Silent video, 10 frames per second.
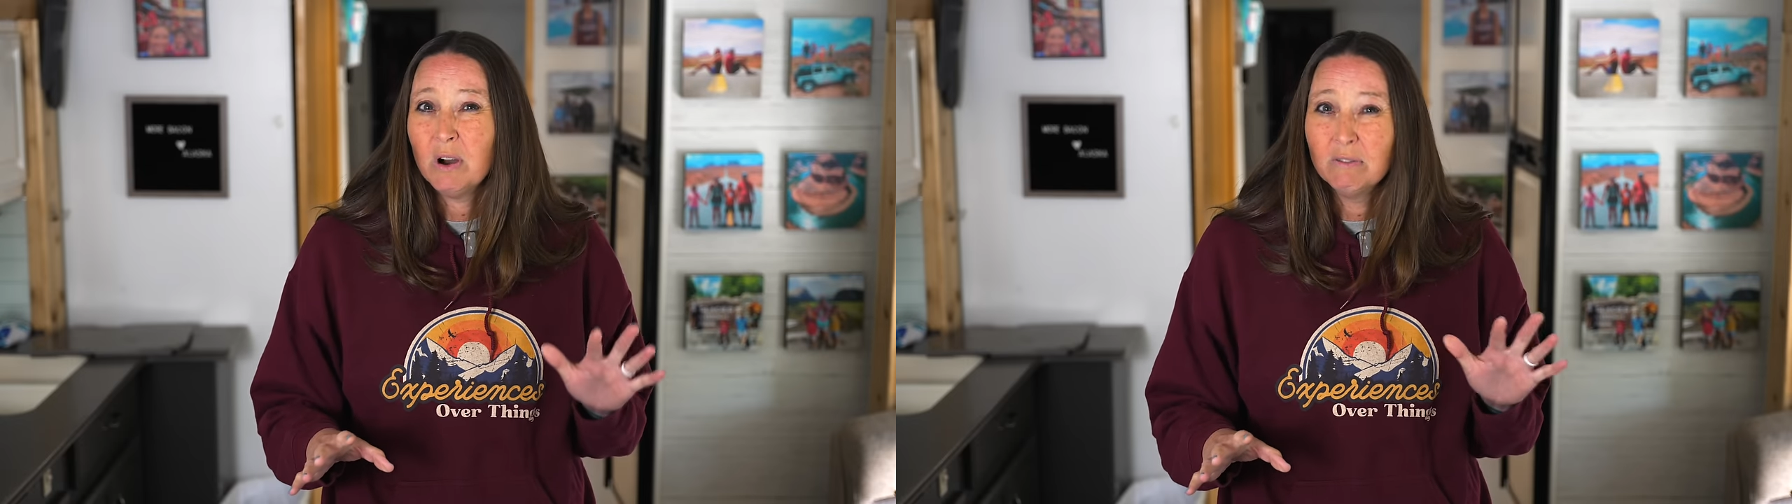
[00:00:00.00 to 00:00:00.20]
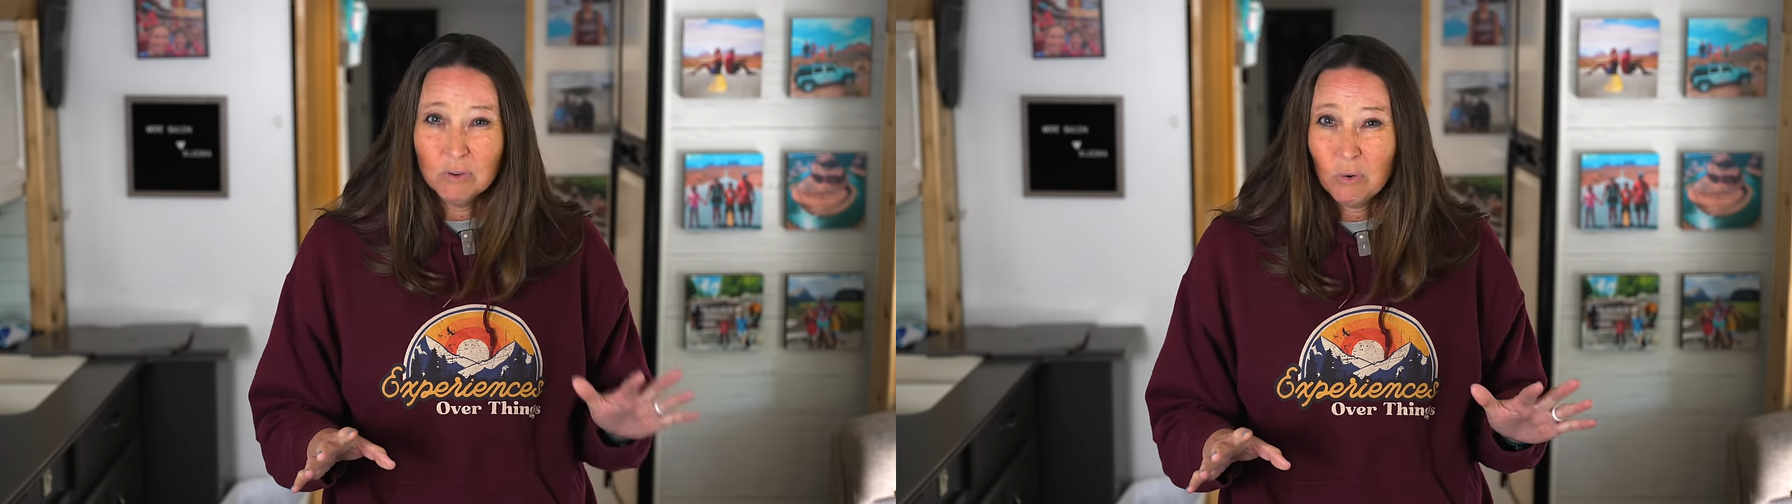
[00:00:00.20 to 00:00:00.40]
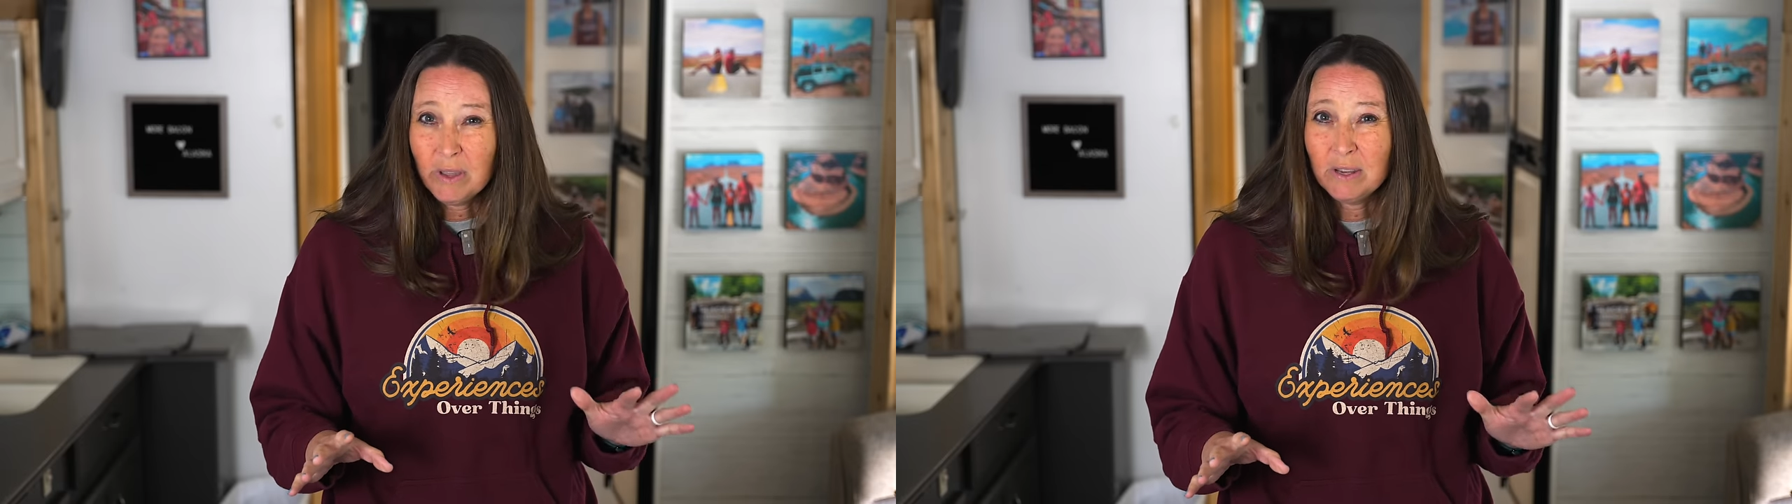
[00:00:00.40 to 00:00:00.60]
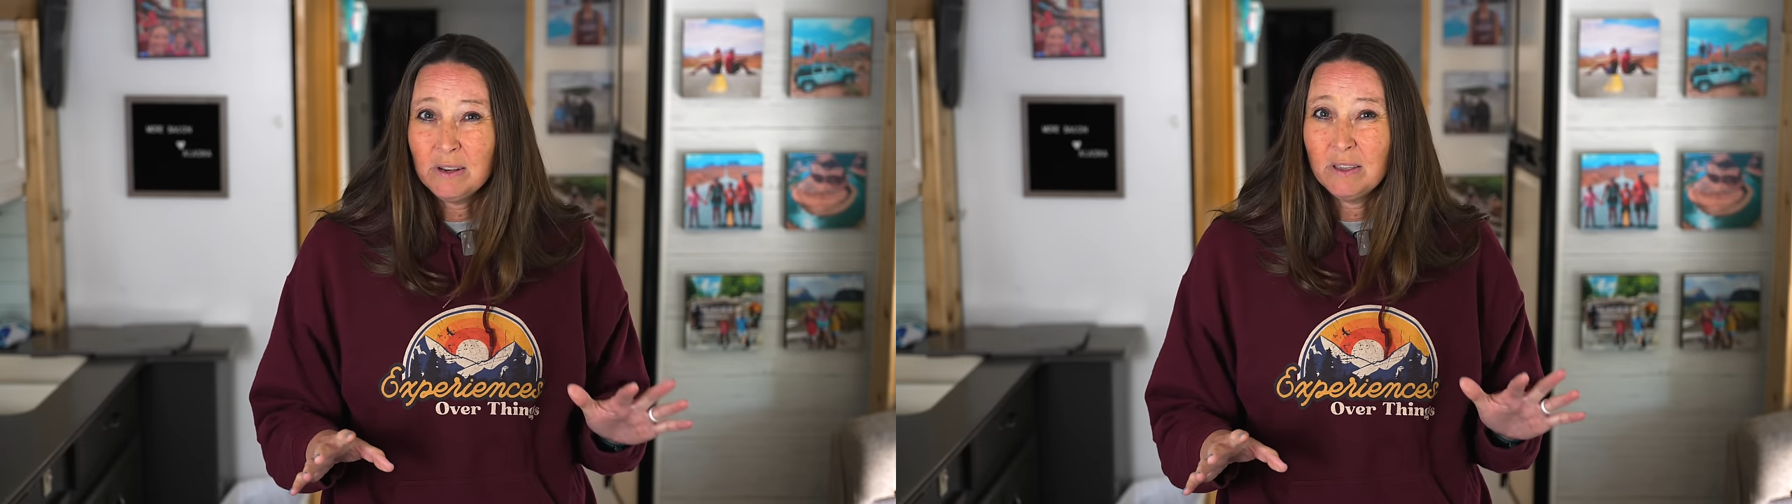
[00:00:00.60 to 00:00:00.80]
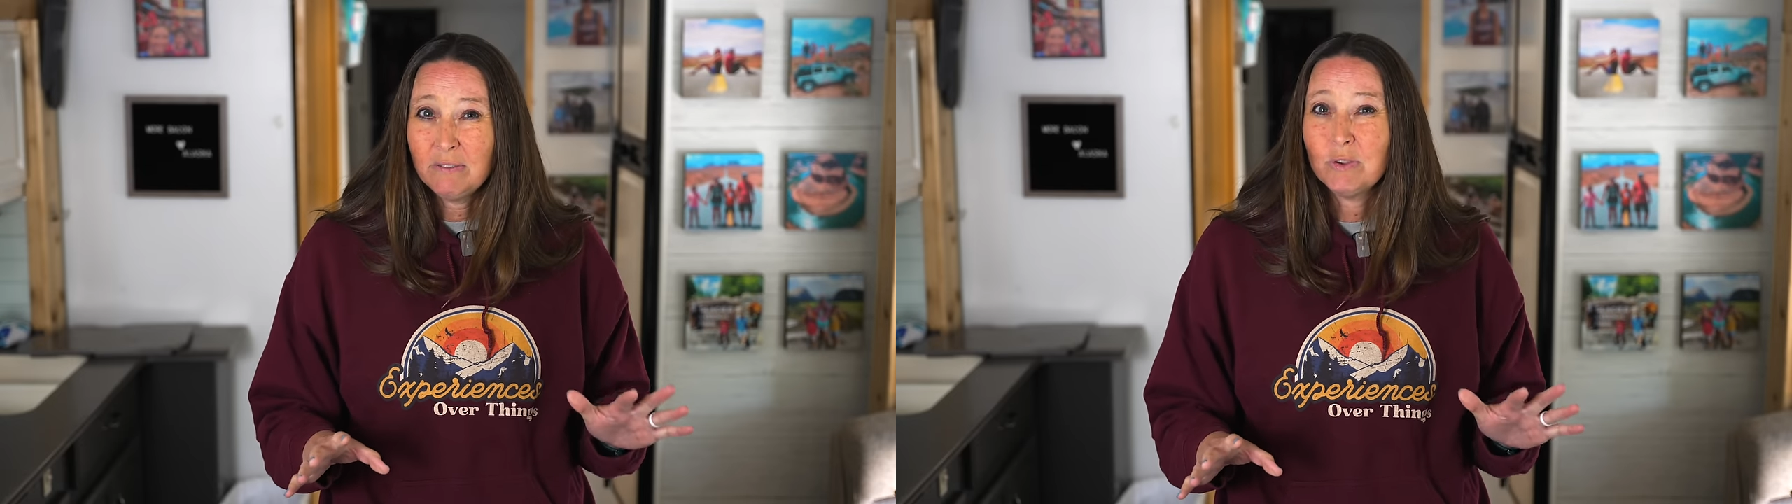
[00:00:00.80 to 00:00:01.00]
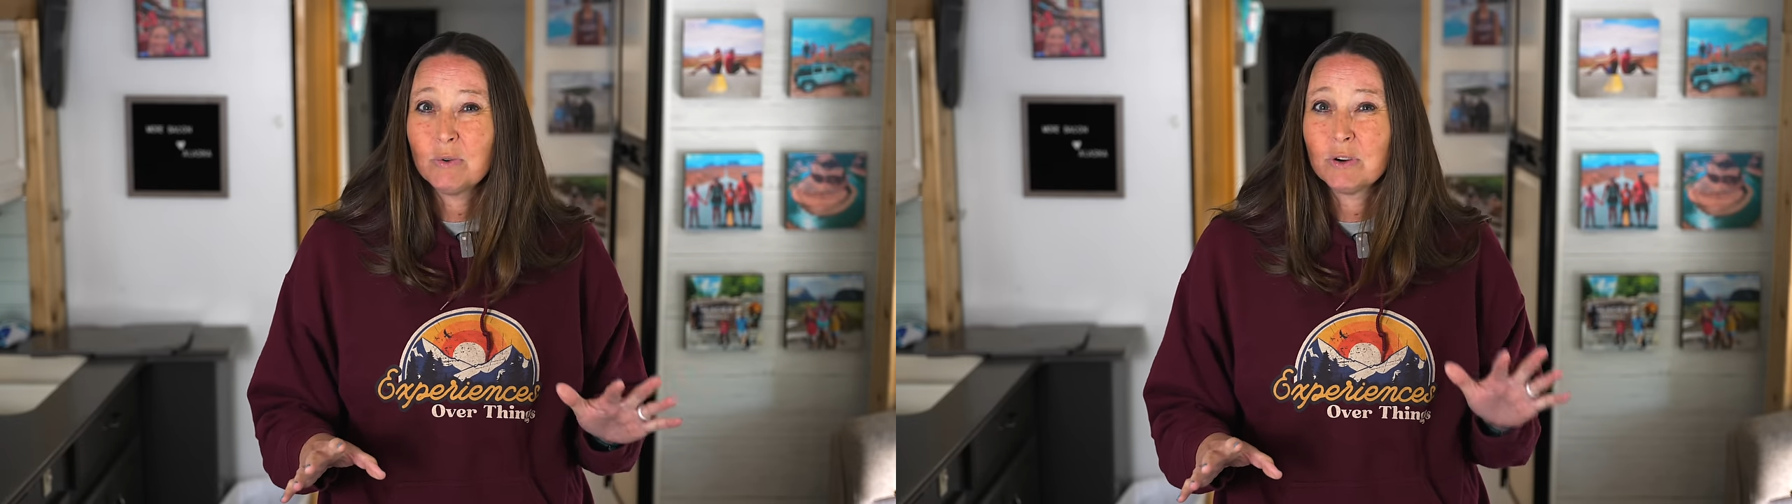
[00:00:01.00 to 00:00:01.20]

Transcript: avoid if you